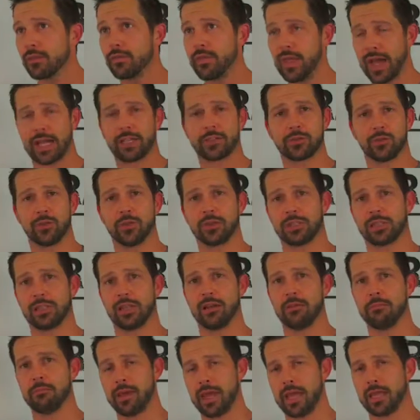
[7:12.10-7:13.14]
that's what's
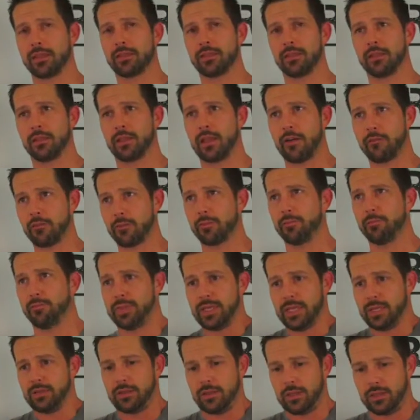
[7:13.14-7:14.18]
going to make
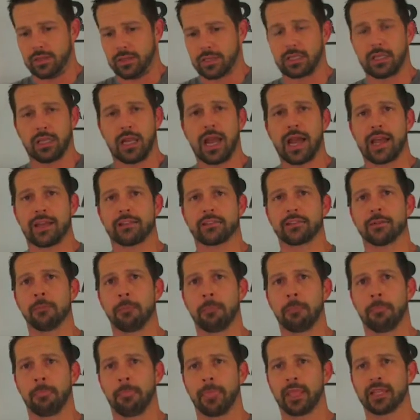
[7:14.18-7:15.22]
these clients
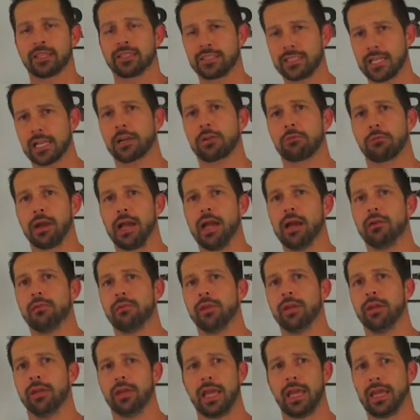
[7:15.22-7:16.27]
stick around
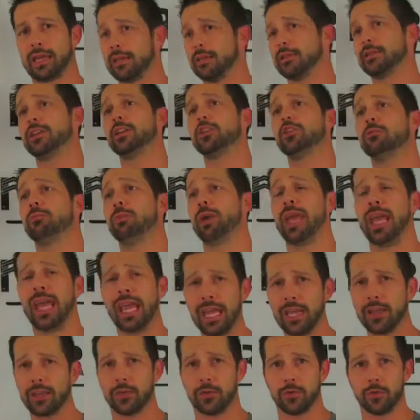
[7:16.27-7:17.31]
and continue
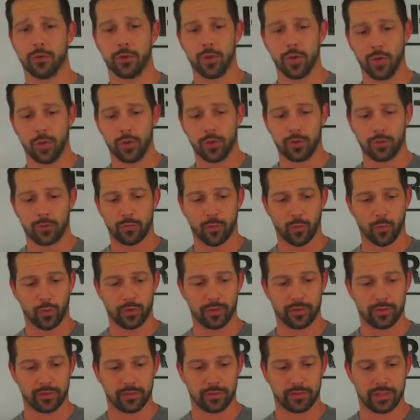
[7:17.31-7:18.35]
paying you
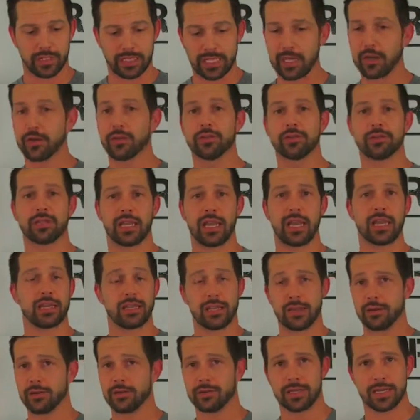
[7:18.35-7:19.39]
for years and
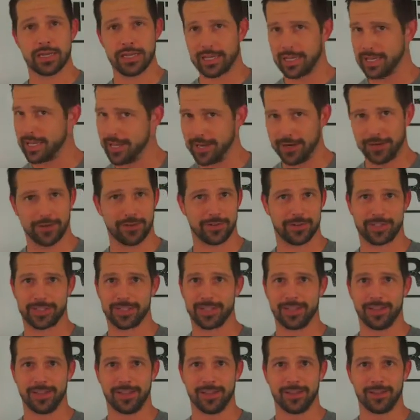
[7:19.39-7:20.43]
years and
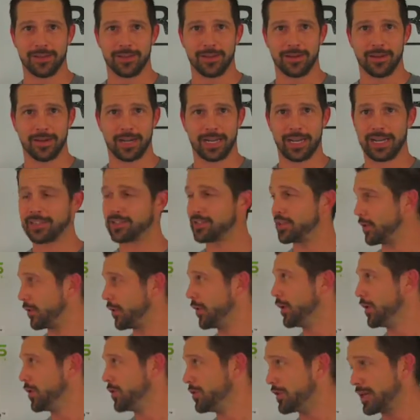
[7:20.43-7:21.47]
years. All right,
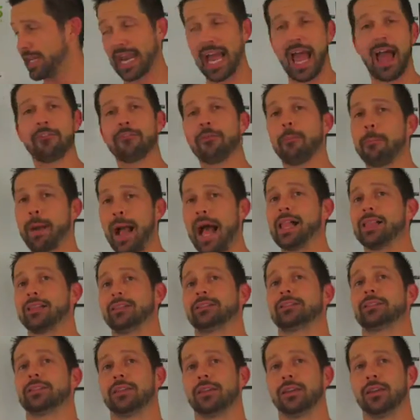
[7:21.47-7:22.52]
so you can have a
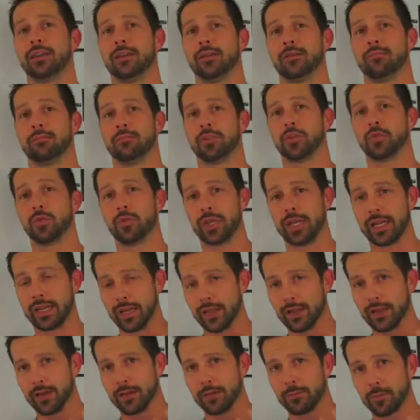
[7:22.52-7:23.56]
balance
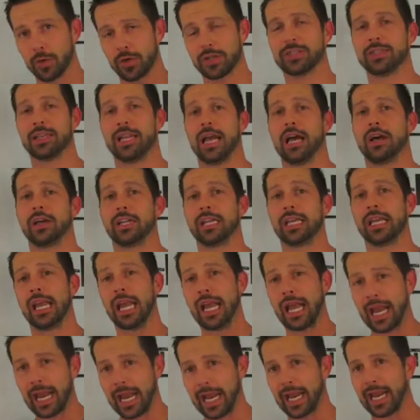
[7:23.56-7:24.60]
between personality
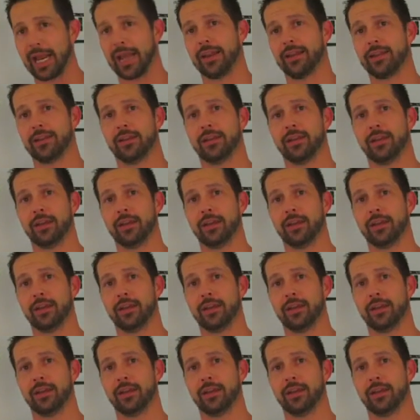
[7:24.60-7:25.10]
and